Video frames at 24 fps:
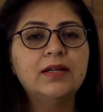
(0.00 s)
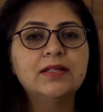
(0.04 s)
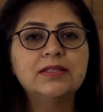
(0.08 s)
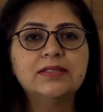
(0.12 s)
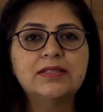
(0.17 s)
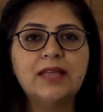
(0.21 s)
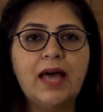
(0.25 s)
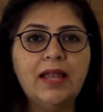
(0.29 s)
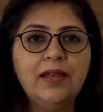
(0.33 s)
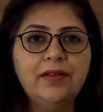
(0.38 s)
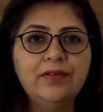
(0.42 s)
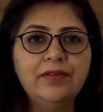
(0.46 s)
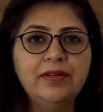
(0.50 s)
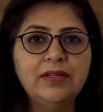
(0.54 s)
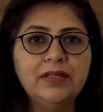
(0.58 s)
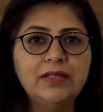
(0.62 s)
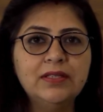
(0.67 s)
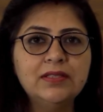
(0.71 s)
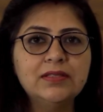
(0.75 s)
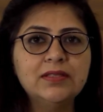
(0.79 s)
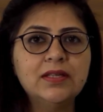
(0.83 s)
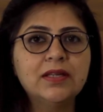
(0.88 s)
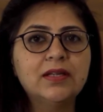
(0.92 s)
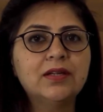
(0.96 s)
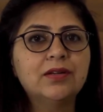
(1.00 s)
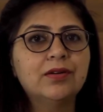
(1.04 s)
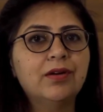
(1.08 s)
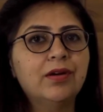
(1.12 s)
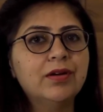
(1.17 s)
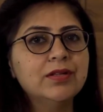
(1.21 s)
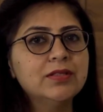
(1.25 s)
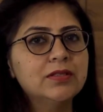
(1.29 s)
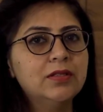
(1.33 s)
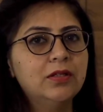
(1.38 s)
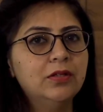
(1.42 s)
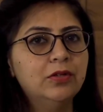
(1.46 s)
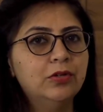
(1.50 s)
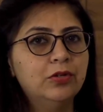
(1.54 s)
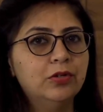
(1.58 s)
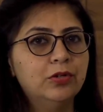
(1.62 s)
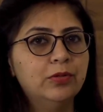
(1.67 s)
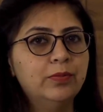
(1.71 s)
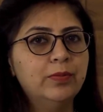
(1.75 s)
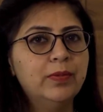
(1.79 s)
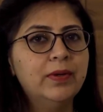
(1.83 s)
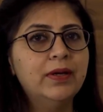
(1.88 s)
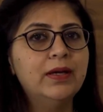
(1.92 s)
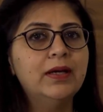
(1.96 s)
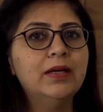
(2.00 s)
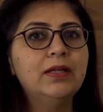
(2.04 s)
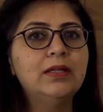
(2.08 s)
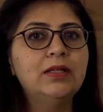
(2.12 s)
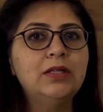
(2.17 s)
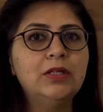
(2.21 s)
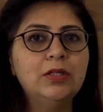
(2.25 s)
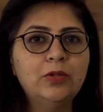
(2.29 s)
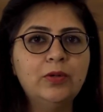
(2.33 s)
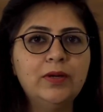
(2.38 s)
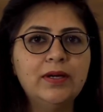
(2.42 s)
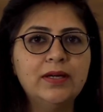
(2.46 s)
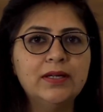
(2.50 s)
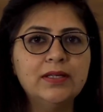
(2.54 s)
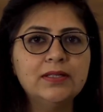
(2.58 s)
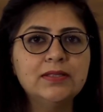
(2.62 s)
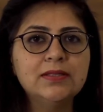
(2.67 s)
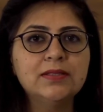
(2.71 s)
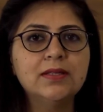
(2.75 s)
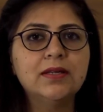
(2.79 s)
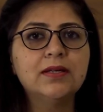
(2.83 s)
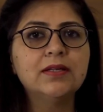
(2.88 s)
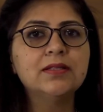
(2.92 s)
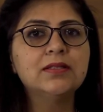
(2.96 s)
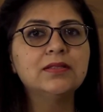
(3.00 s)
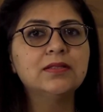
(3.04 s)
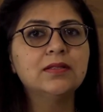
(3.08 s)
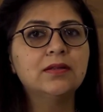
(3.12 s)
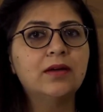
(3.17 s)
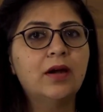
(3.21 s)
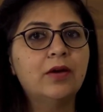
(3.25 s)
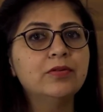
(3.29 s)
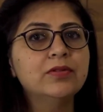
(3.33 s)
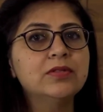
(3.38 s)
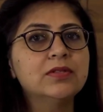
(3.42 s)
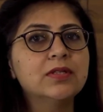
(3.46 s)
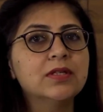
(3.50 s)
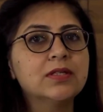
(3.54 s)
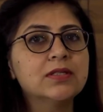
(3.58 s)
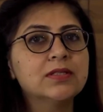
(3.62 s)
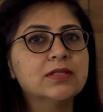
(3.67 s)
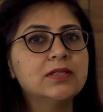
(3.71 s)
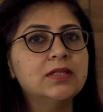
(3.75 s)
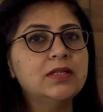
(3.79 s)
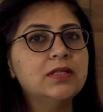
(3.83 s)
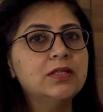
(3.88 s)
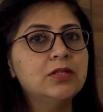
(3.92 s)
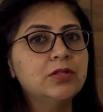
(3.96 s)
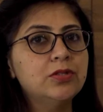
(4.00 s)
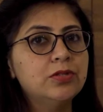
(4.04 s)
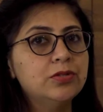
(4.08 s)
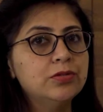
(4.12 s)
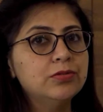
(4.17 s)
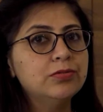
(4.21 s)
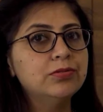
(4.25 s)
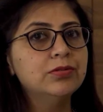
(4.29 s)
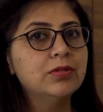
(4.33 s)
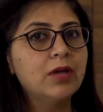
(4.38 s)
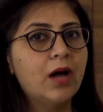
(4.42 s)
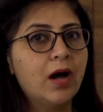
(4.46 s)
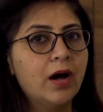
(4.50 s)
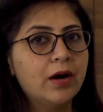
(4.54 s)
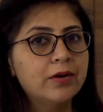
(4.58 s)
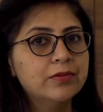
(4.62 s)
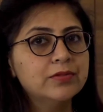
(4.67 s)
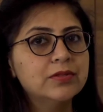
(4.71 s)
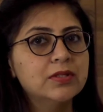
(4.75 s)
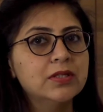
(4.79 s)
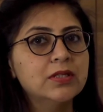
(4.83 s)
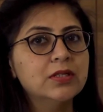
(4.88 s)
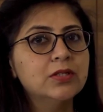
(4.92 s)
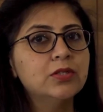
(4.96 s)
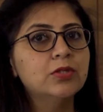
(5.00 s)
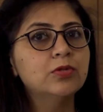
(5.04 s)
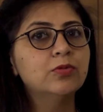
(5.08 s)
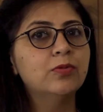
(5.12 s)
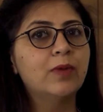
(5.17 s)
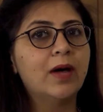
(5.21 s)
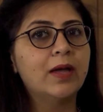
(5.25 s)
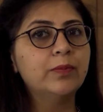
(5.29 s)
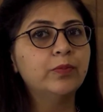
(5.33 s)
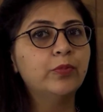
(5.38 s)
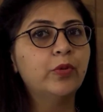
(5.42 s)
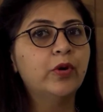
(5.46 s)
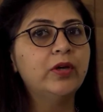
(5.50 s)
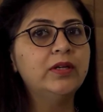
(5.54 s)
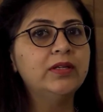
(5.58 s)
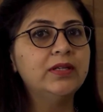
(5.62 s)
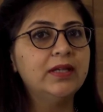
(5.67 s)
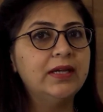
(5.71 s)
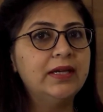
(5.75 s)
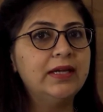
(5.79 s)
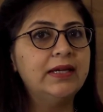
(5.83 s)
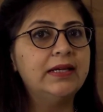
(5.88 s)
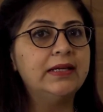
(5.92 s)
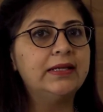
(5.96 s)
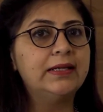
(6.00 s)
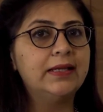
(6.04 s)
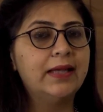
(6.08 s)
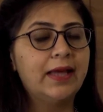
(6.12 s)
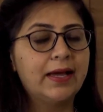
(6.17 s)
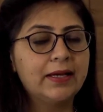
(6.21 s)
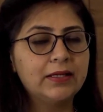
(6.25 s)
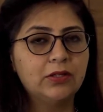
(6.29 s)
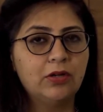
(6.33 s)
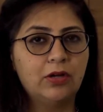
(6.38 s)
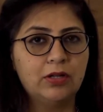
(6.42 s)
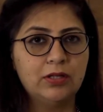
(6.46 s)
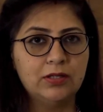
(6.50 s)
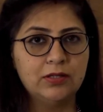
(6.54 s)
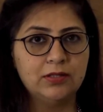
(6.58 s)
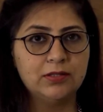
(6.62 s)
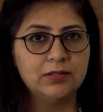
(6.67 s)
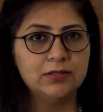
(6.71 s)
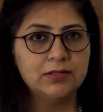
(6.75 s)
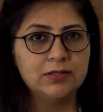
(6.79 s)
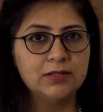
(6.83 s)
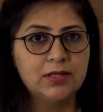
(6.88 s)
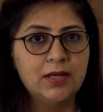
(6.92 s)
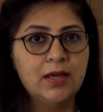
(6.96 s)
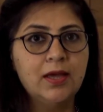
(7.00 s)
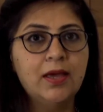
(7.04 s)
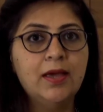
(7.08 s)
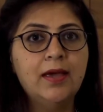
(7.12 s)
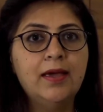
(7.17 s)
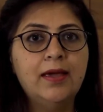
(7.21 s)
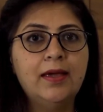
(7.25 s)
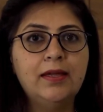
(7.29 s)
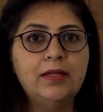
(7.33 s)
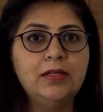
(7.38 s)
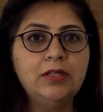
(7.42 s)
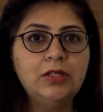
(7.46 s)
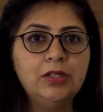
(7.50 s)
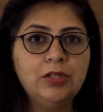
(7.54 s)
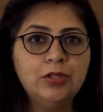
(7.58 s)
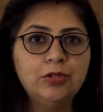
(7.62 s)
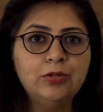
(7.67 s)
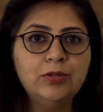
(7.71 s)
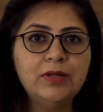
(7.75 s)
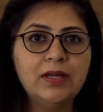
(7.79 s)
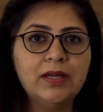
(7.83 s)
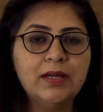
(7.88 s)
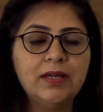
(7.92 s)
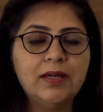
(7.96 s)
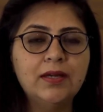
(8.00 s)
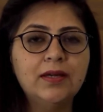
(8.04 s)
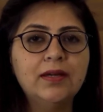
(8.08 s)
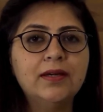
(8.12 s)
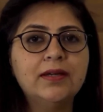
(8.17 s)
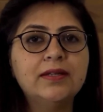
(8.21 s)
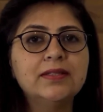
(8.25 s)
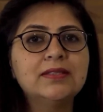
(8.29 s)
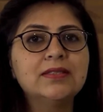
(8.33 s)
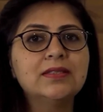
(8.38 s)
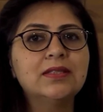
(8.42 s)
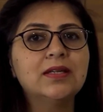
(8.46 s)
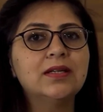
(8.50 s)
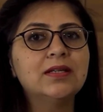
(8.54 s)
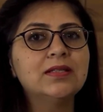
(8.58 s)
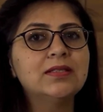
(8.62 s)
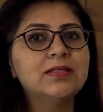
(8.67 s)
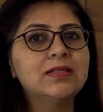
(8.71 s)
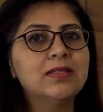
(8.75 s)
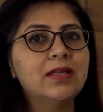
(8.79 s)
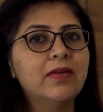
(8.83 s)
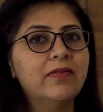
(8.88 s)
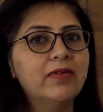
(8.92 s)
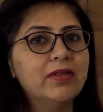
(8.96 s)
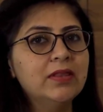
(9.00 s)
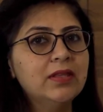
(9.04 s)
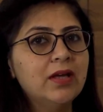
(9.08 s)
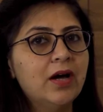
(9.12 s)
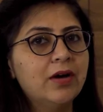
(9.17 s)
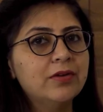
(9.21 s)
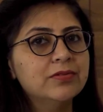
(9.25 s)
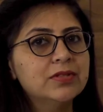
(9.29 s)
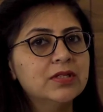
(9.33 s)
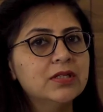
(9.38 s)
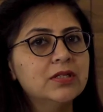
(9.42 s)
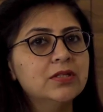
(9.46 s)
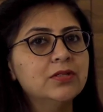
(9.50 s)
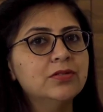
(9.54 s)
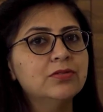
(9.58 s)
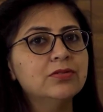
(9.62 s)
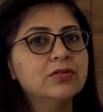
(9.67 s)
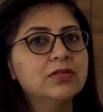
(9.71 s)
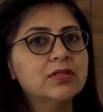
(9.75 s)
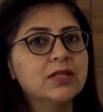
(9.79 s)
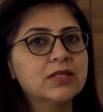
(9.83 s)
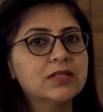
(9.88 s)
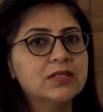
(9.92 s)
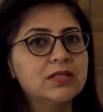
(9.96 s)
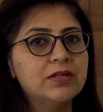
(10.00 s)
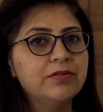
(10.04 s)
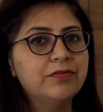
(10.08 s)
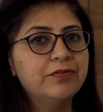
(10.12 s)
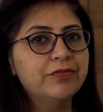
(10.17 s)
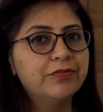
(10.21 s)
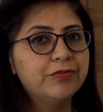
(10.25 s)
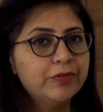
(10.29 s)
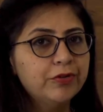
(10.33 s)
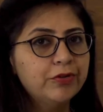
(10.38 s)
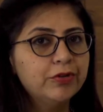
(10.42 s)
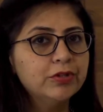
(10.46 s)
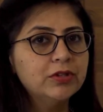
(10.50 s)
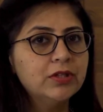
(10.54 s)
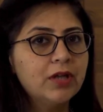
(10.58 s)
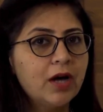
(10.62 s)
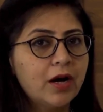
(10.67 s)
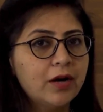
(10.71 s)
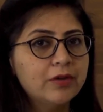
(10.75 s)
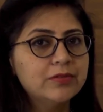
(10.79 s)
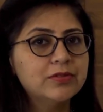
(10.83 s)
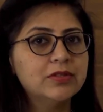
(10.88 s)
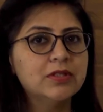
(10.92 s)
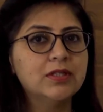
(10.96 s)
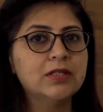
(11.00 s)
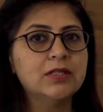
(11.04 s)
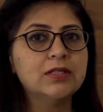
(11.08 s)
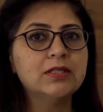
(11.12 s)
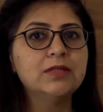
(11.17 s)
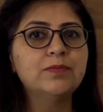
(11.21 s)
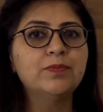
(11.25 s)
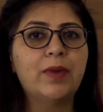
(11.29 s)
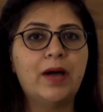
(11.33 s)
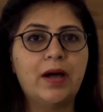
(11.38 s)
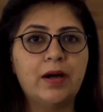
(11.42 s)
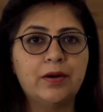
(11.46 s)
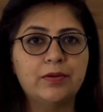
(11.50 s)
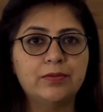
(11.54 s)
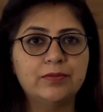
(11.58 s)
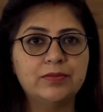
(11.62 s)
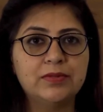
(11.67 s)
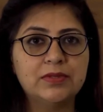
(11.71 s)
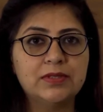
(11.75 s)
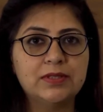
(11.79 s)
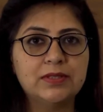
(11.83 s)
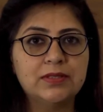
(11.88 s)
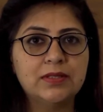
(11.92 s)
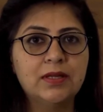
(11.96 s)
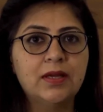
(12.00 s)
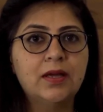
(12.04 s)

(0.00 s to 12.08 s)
Salaries across globe in US it's around 62,000 to $1.8 lakh. In UK it's 37,000 to £64,000.